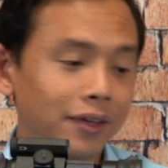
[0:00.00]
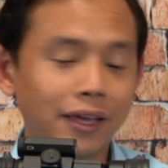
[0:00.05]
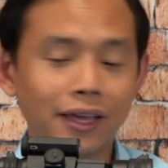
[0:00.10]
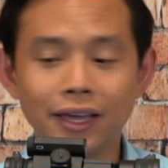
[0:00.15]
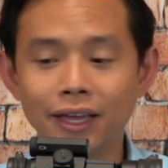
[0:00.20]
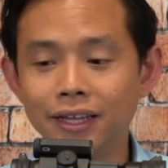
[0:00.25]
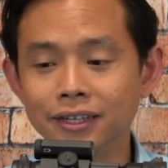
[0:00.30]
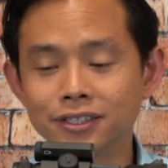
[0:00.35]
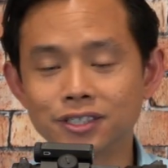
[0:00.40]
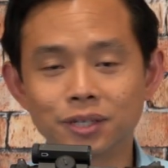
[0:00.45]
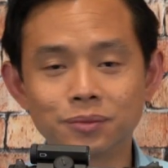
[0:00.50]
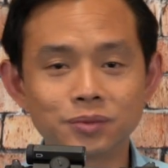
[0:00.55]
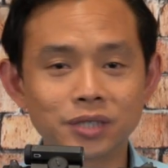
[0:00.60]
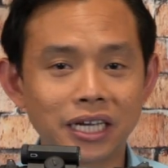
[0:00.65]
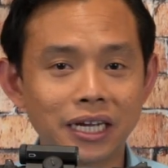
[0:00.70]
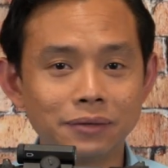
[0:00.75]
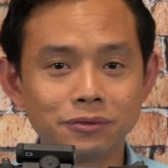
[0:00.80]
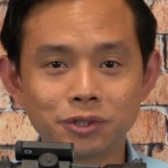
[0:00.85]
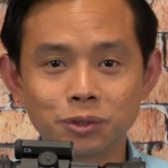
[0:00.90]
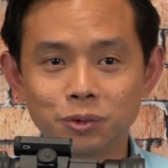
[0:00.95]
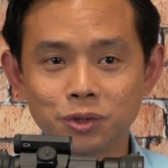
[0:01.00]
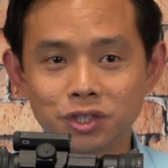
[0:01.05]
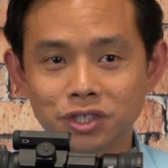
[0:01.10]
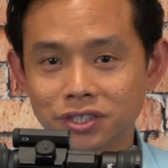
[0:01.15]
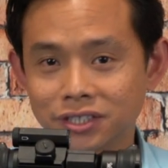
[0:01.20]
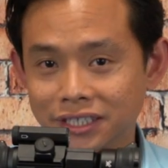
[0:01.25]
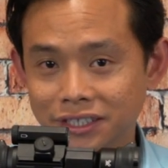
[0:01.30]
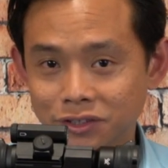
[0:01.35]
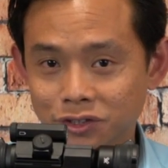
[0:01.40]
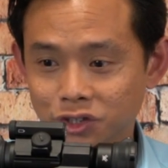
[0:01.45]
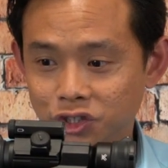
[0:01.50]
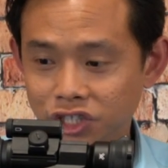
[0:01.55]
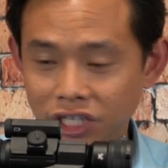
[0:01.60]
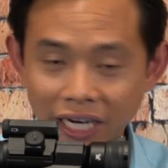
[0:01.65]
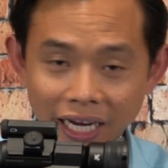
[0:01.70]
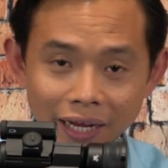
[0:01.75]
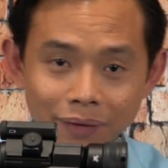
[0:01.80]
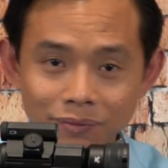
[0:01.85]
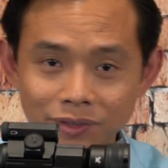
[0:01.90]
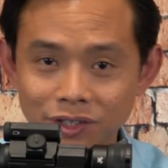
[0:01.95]
and sometimes it would just get
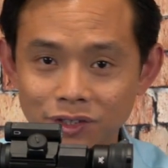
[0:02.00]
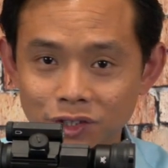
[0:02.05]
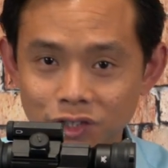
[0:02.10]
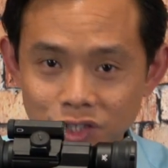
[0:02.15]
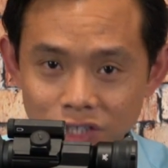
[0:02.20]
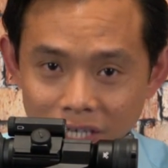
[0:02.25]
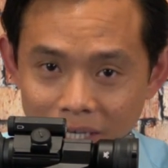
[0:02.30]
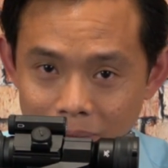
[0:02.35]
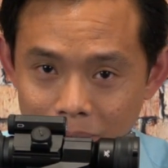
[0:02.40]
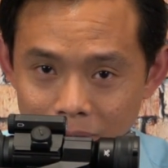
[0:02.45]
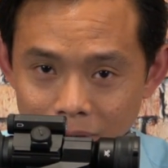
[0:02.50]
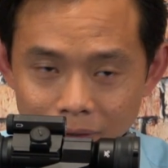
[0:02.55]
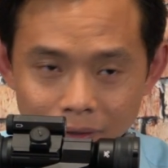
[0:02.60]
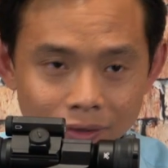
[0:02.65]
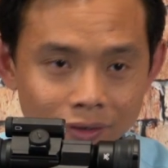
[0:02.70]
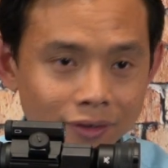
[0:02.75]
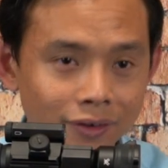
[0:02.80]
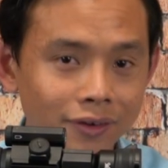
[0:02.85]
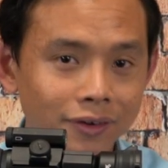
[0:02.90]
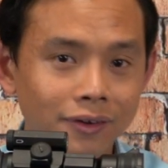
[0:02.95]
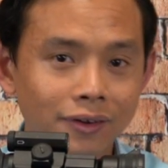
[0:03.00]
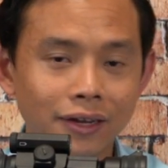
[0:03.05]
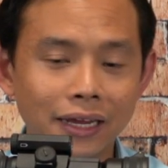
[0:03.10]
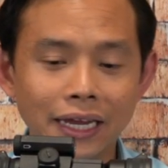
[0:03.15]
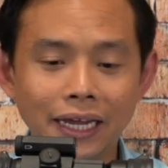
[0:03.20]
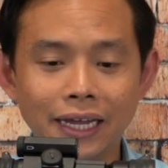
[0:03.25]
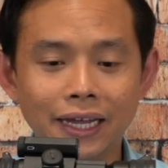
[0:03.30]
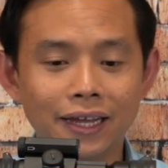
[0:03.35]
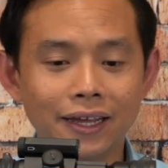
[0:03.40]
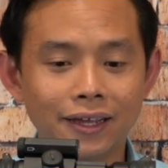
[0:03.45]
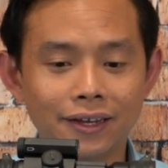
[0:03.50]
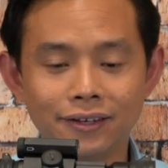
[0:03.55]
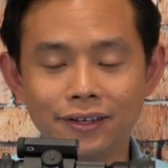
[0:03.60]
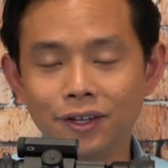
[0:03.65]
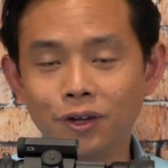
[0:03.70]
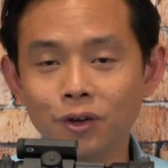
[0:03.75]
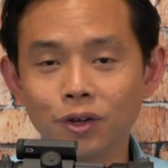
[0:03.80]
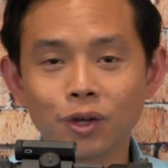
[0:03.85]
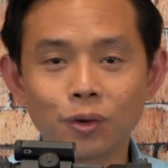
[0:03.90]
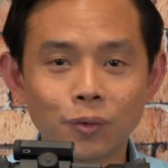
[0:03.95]
jammed in the chamber, and
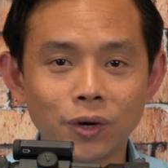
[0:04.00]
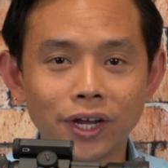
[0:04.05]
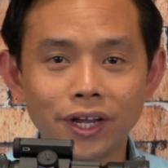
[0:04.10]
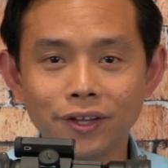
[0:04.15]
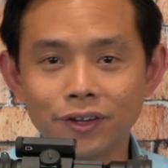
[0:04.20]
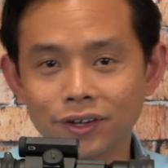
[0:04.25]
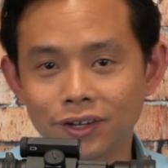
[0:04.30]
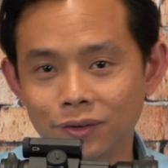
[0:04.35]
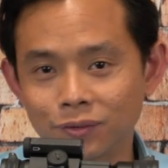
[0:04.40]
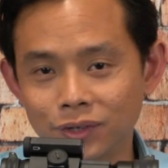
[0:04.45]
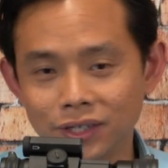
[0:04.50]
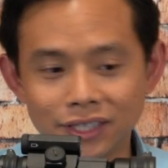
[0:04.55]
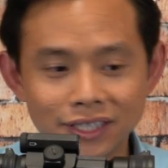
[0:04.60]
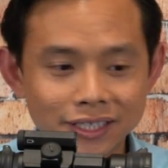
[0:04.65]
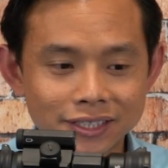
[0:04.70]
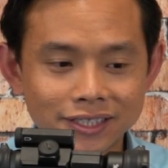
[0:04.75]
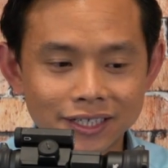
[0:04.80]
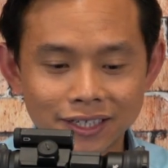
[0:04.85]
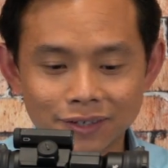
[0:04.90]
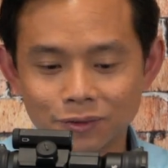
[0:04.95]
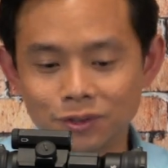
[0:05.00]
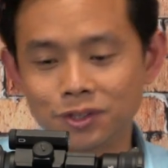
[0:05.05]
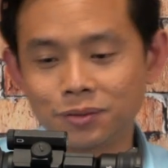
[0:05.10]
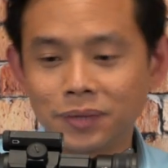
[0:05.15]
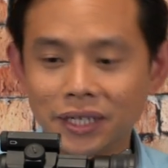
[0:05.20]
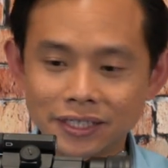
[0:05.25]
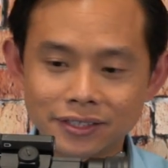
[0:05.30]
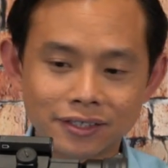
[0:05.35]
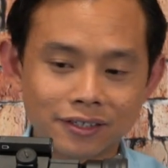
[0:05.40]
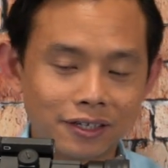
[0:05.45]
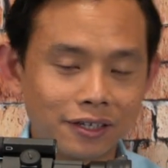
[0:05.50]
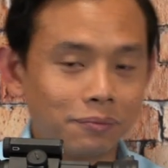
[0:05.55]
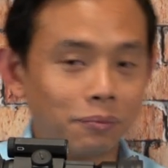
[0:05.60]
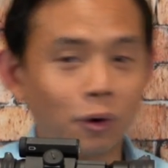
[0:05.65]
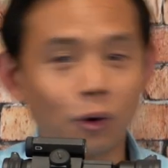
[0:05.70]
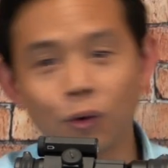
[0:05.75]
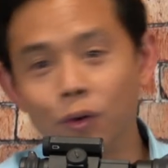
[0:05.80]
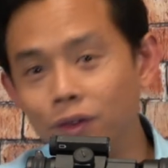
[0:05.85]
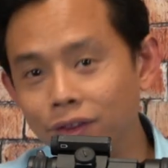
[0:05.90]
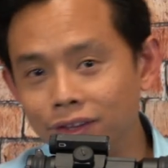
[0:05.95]
the only way you could release it was basically
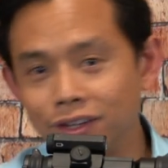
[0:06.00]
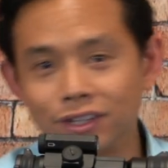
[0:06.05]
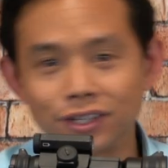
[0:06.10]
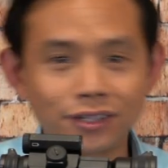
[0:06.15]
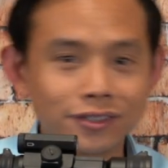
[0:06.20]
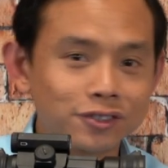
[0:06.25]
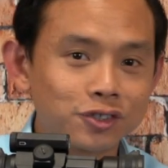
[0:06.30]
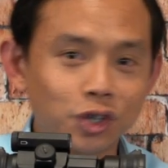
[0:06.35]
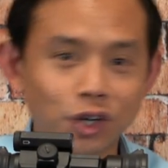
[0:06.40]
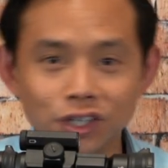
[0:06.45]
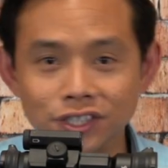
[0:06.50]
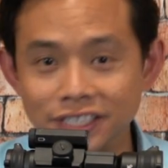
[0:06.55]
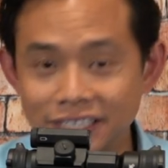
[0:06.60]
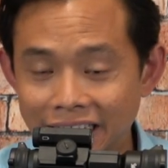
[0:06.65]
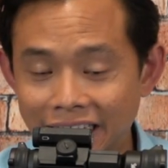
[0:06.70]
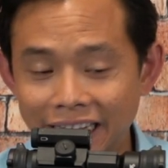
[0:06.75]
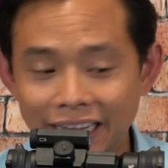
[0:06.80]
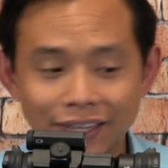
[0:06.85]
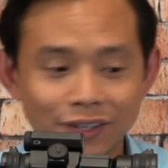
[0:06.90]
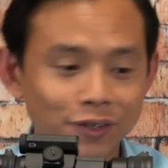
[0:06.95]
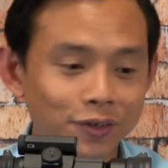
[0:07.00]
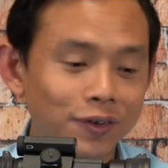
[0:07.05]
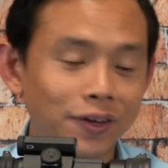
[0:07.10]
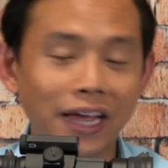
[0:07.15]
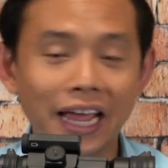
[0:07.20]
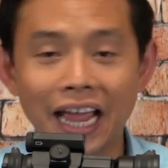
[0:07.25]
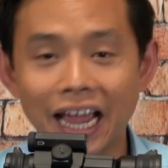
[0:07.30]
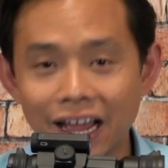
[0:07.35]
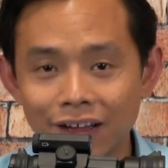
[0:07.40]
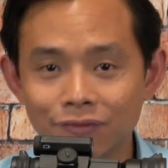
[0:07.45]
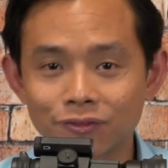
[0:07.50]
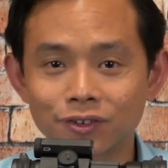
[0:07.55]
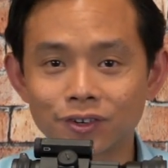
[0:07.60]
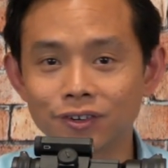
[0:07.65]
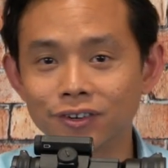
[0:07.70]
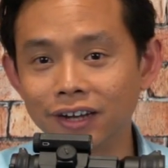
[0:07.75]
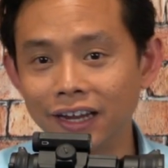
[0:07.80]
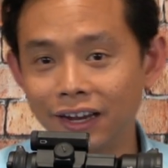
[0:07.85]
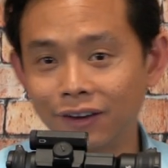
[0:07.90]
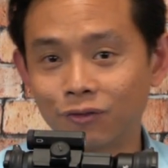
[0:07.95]
pulling the charging handle
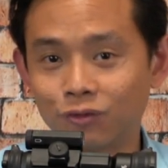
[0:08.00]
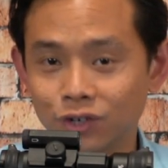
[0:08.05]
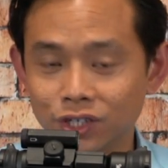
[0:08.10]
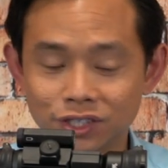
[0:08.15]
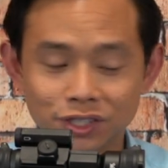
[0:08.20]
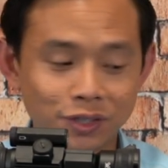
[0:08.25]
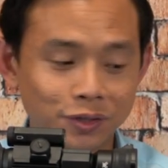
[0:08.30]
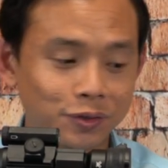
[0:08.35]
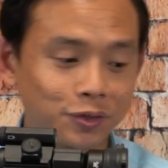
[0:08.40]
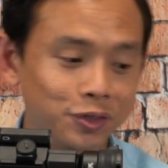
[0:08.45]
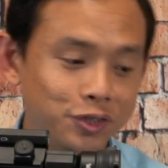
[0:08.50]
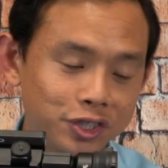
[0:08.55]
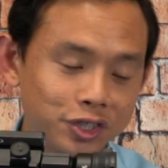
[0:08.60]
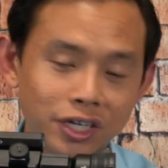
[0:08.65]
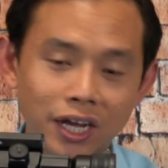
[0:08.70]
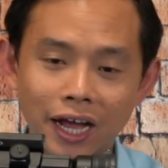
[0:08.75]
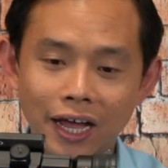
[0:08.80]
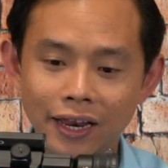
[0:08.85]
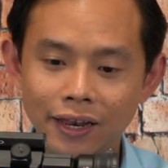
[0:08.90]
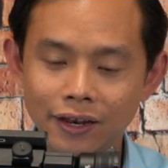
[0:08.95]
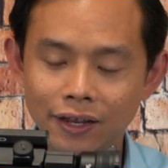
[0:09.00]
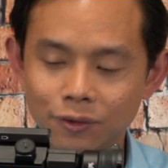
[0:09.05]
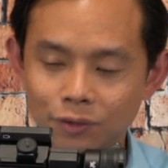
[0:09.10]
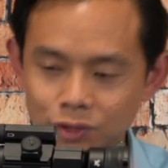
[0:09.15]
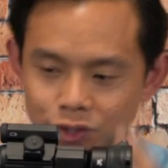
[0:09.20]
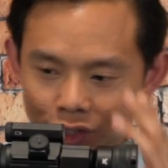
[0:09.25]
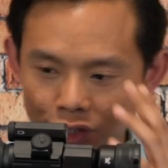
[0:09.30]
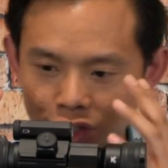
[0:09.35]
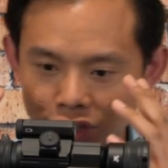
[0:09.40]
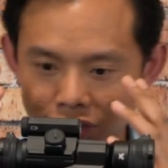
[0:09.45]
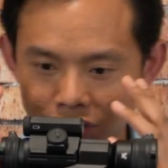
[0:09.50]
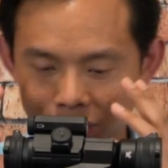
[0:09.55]
after every single shot, and it was just